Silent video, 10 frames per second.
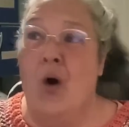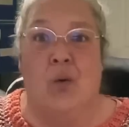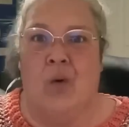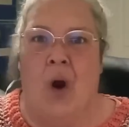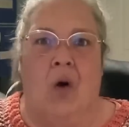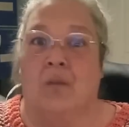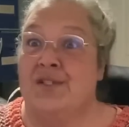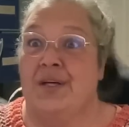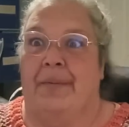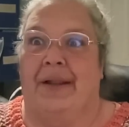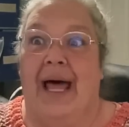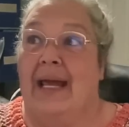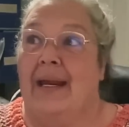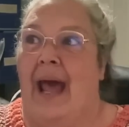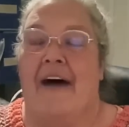roam, to
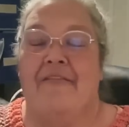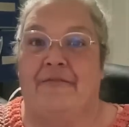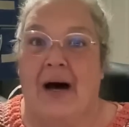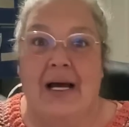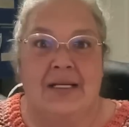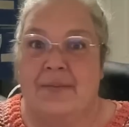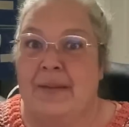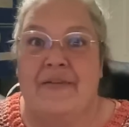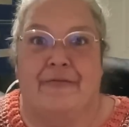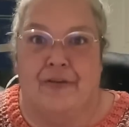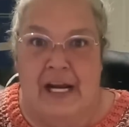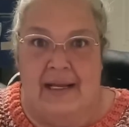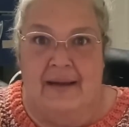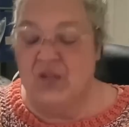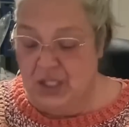play, to have fun, to be
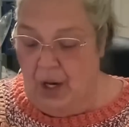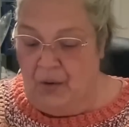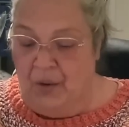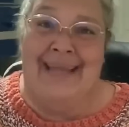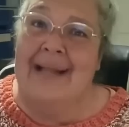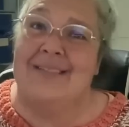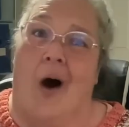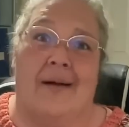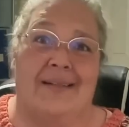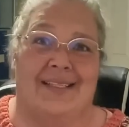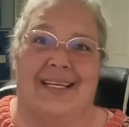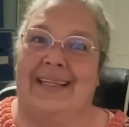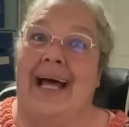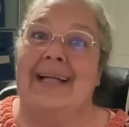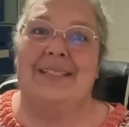free. So that, honestly,
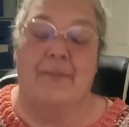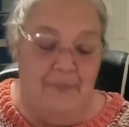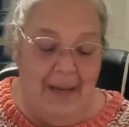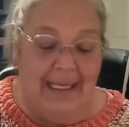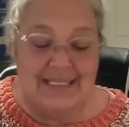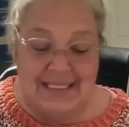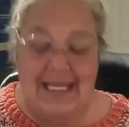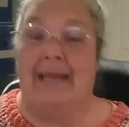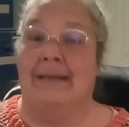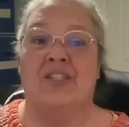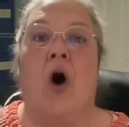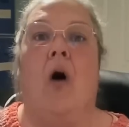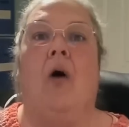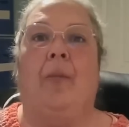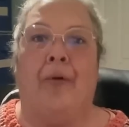that's the biggest thing. This
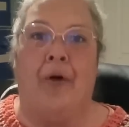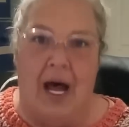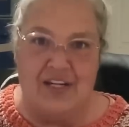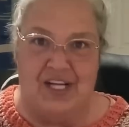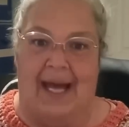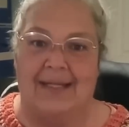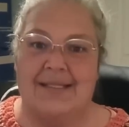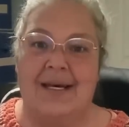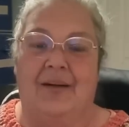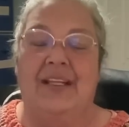whole project